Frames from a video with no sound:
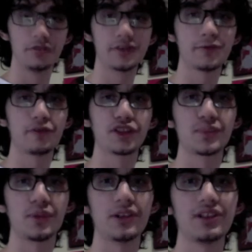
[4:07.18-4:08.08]
And what the
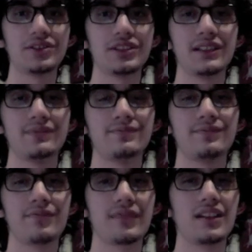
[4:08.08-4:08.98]
worst part is that
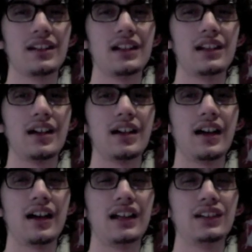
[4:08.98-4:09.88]

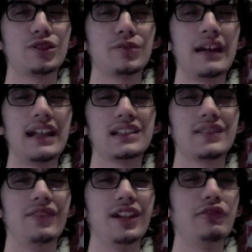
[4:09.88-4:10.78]
I
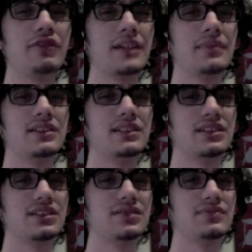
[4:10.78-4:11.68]
surpassed video game
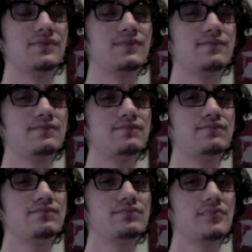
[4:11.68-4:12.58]
addiction
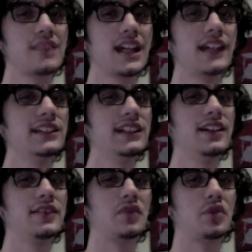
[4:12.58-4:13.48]
at the
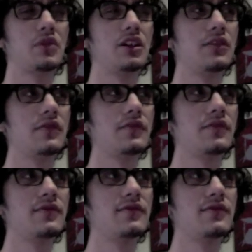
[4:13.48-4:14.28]
age of 12.